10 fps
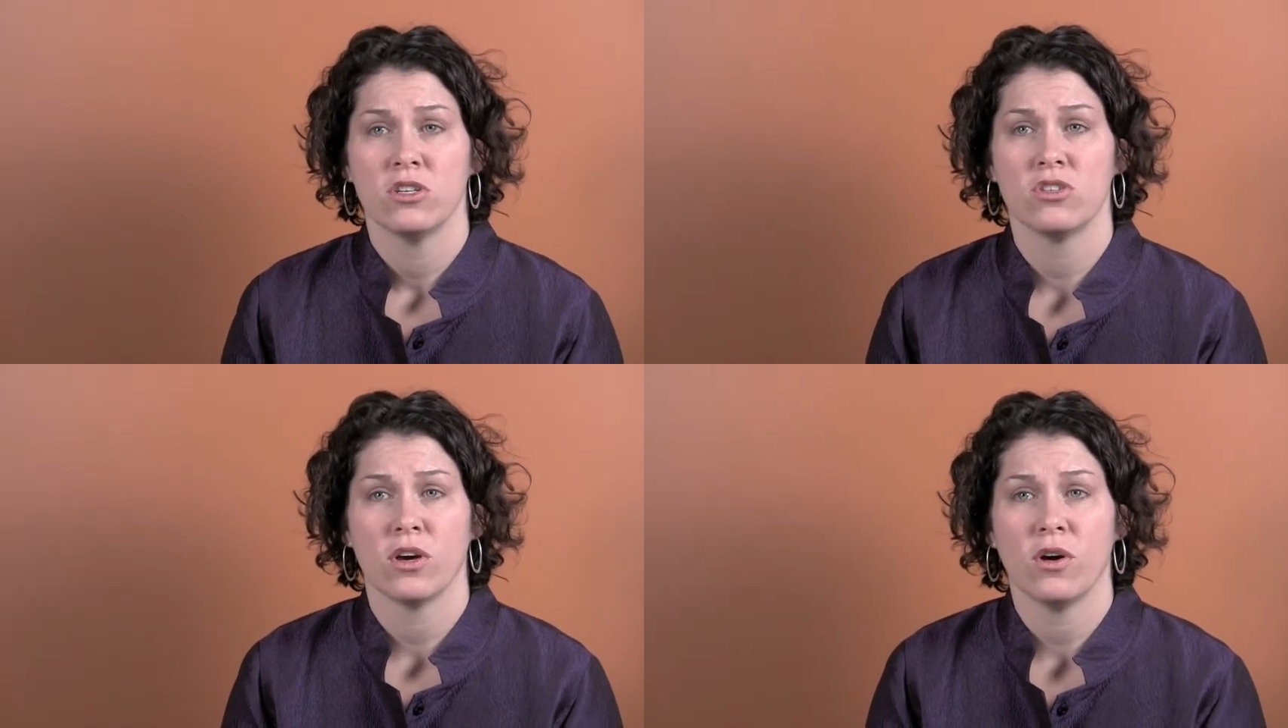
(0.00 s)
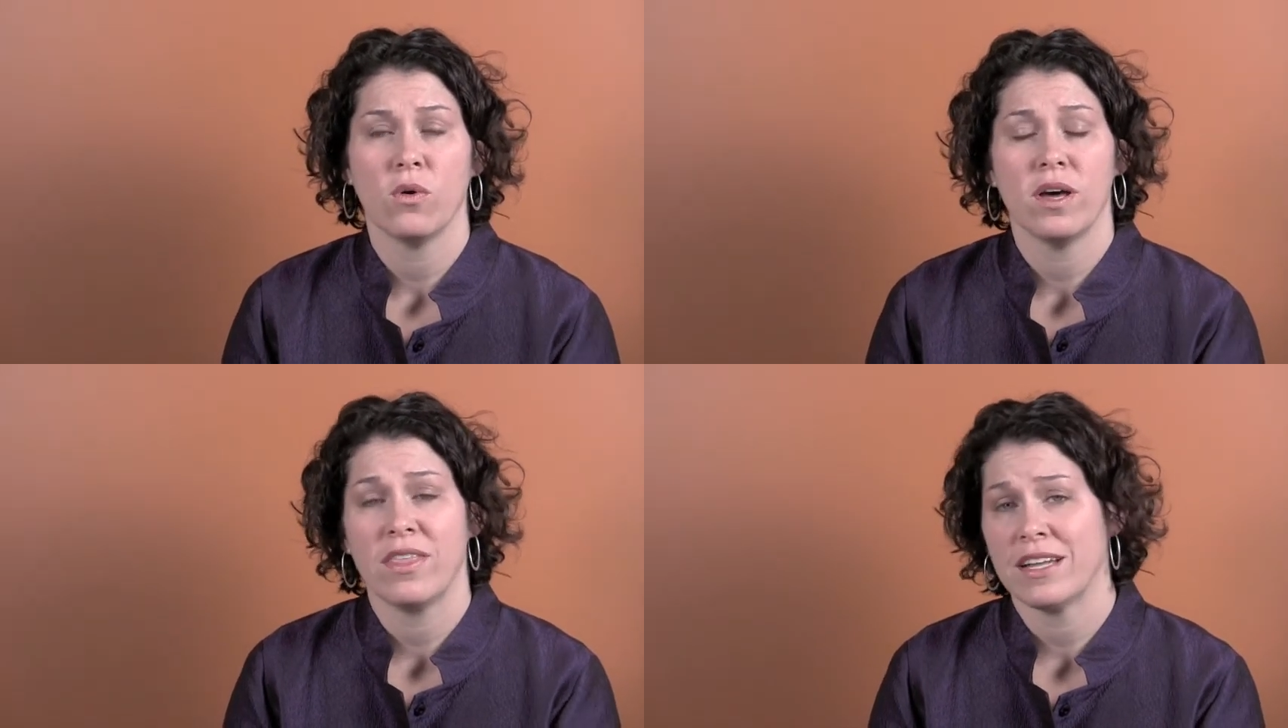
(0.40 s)

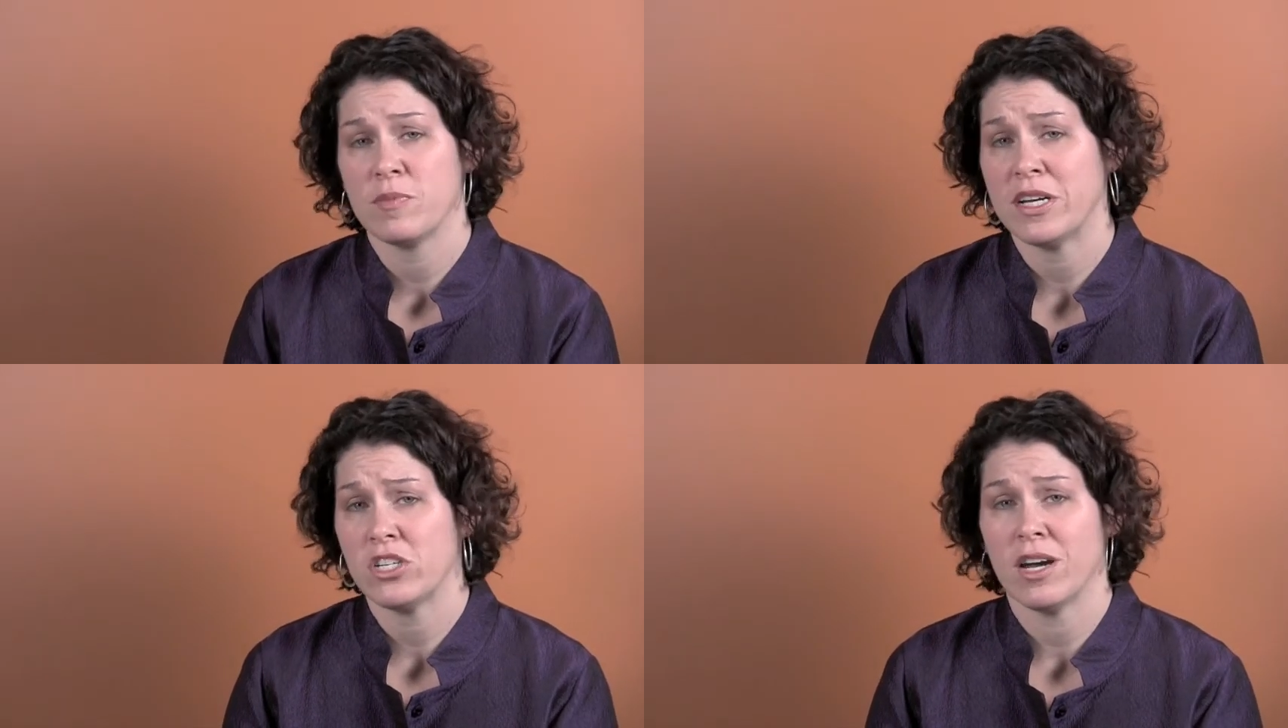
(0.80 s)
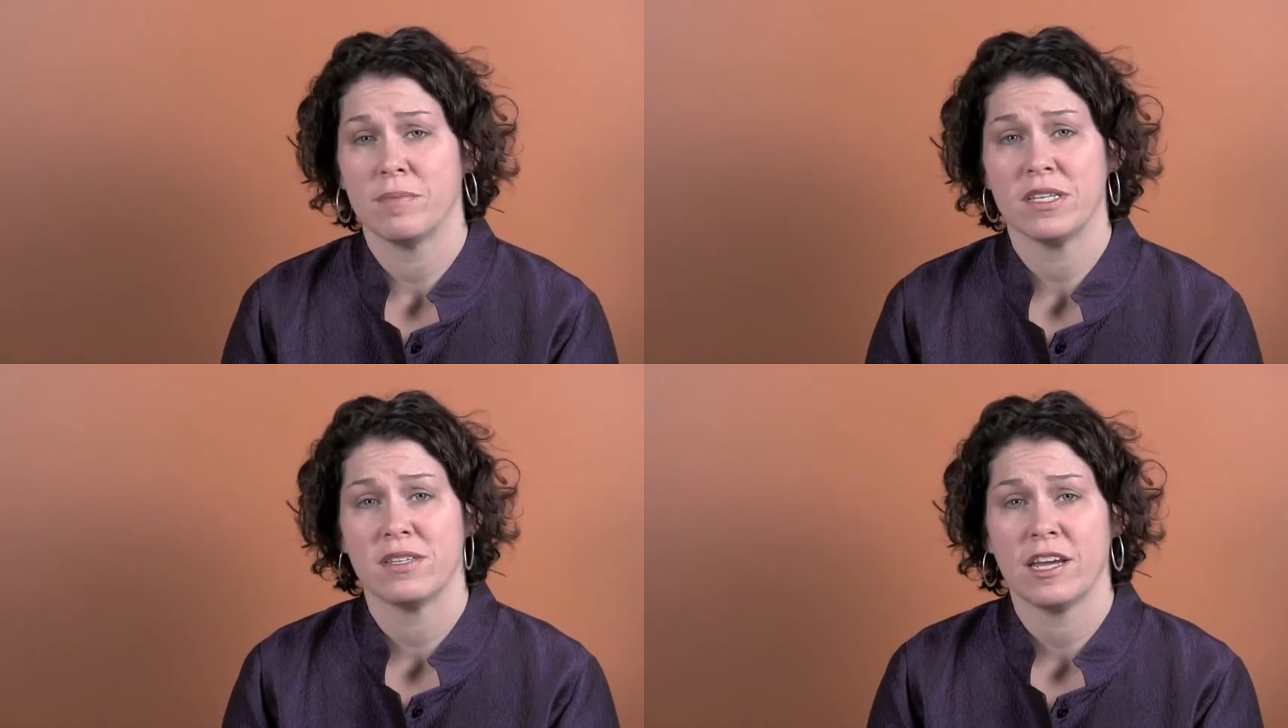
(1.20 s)
So that's my
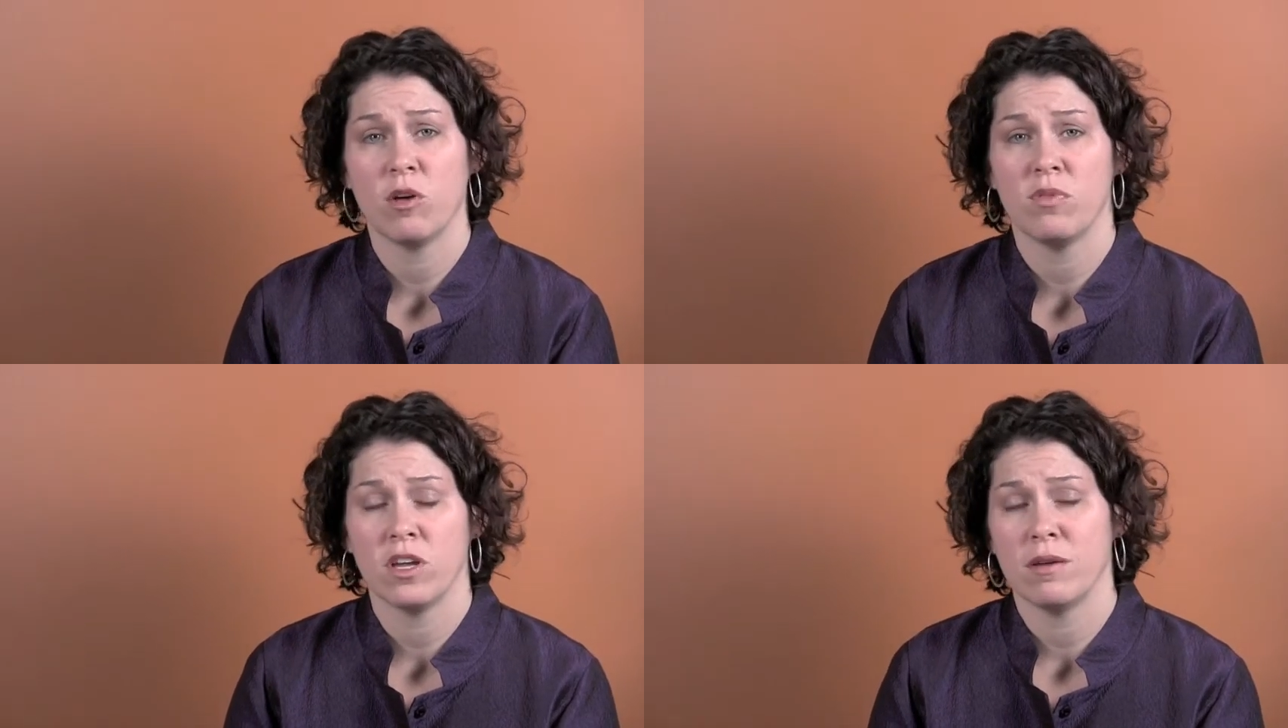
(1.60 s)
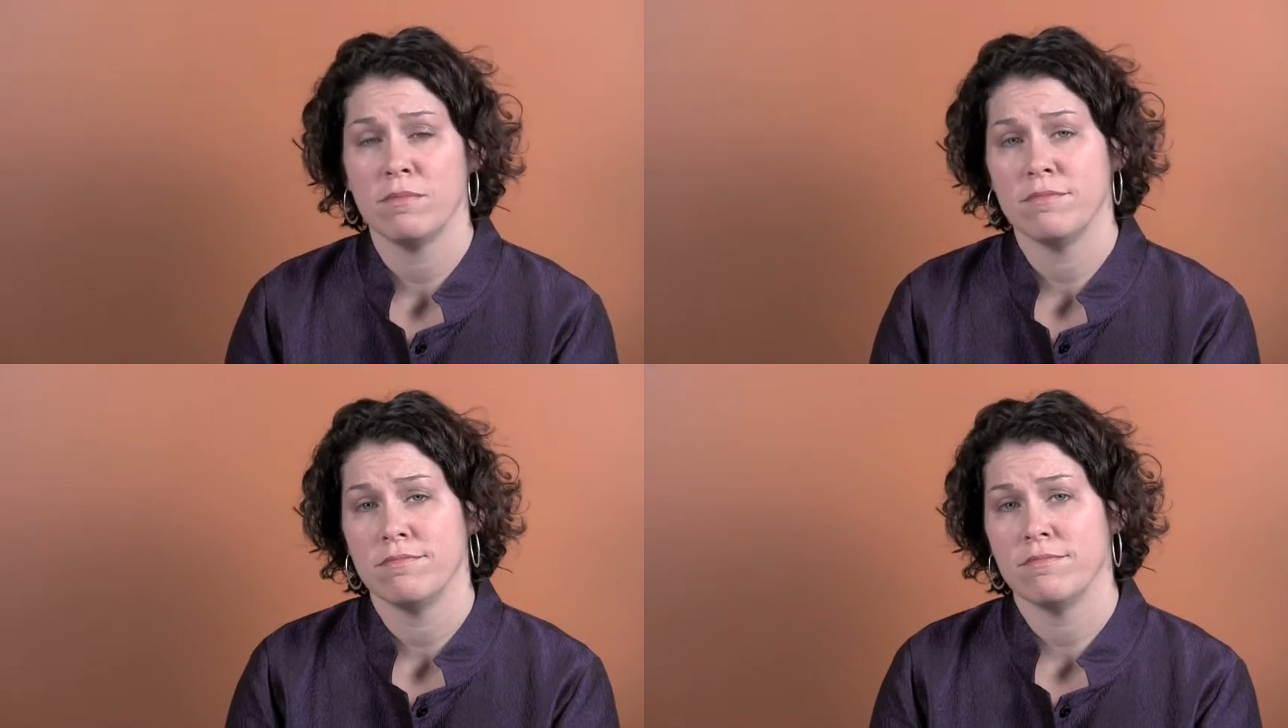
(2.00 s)
job, is to help
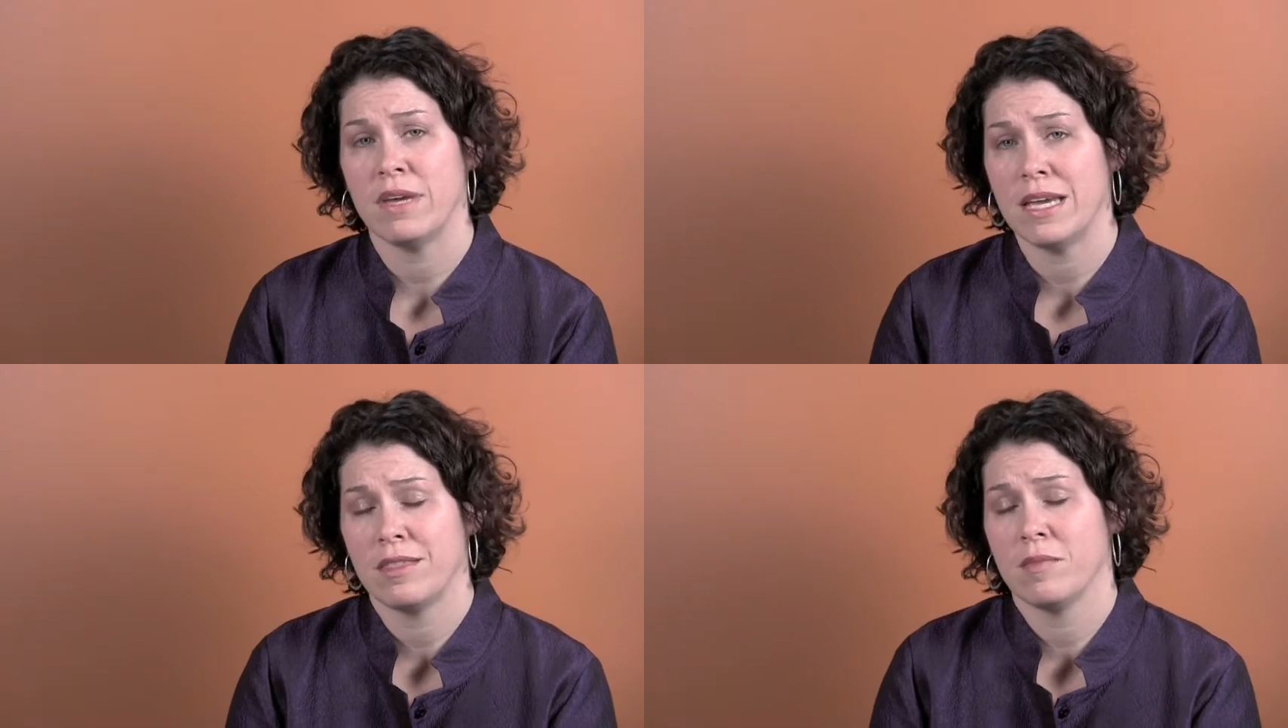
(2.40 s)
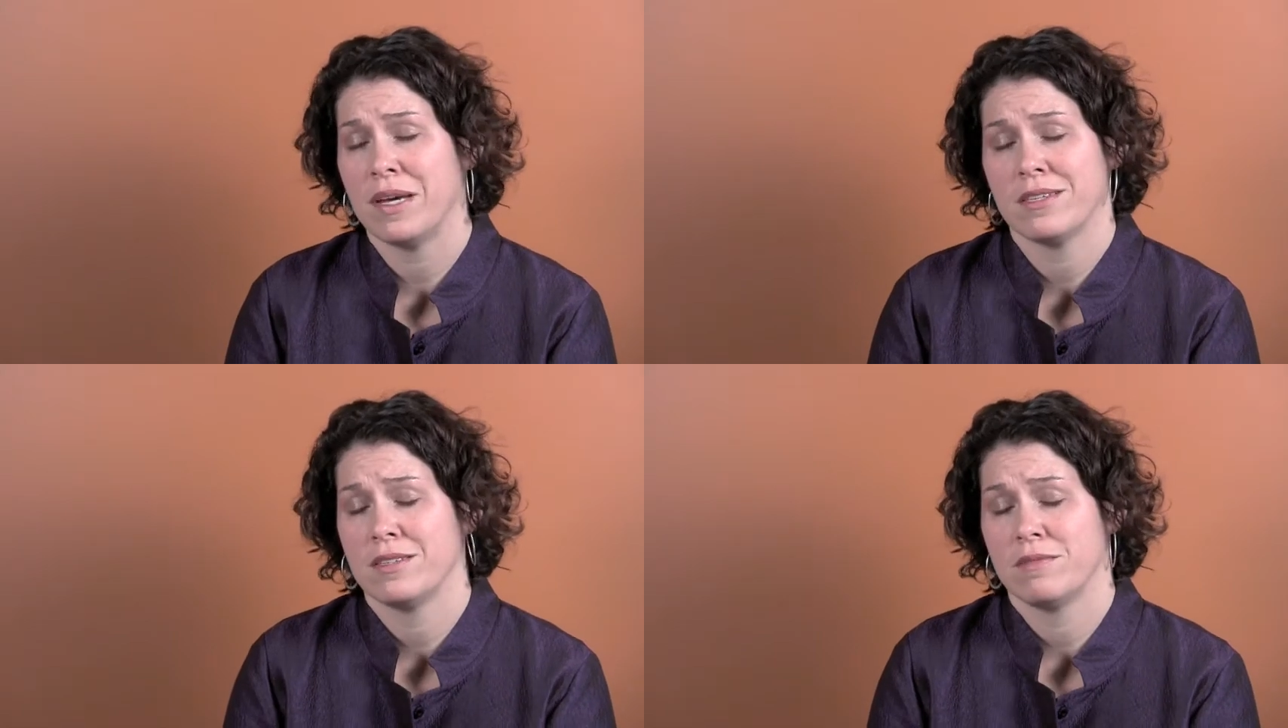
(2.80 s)
them make the
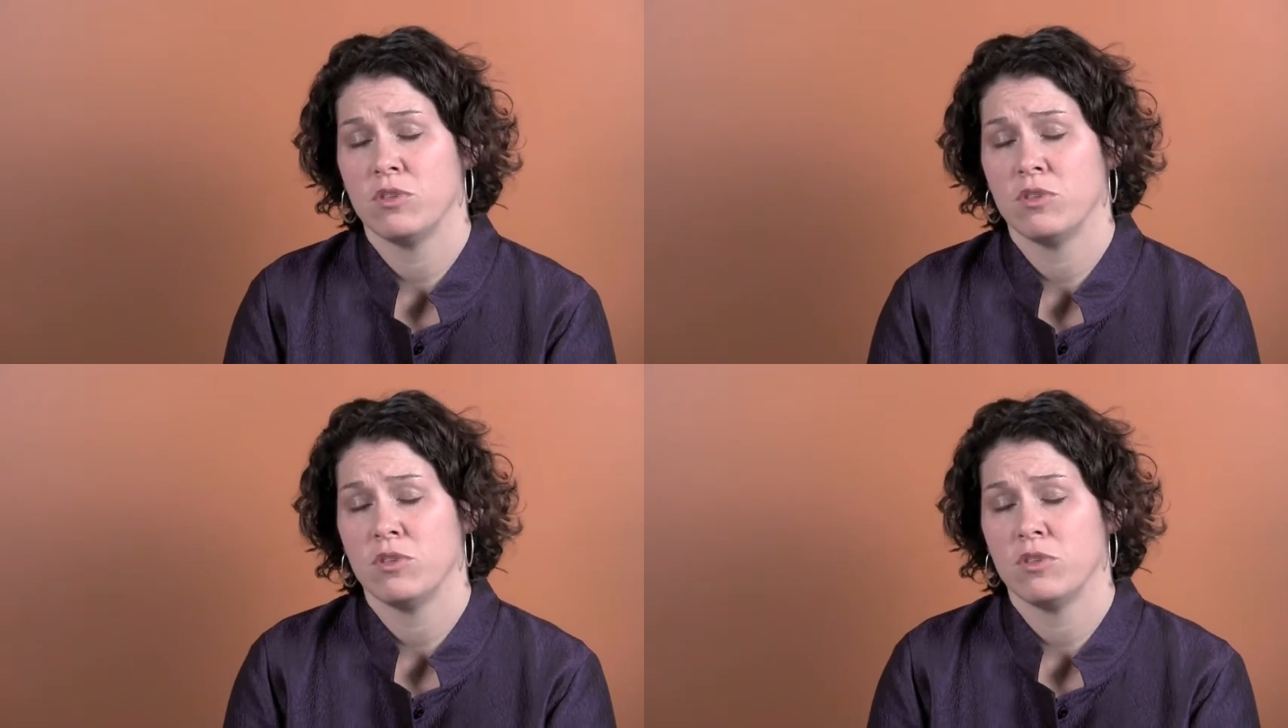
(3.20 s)
best,